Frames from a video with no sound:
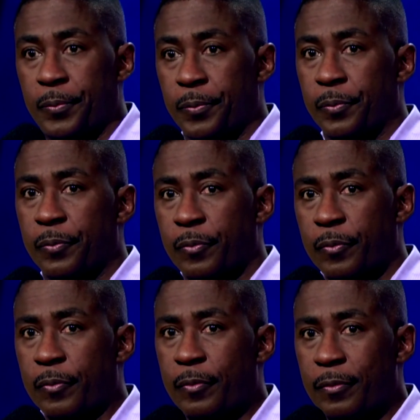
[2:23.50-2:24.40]

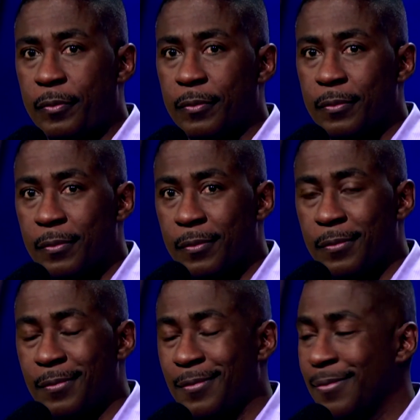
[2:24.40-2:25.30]

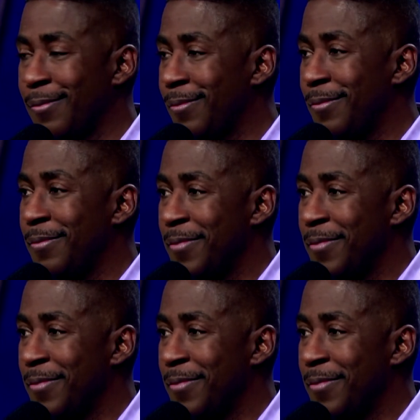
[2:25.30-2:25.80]
(silence)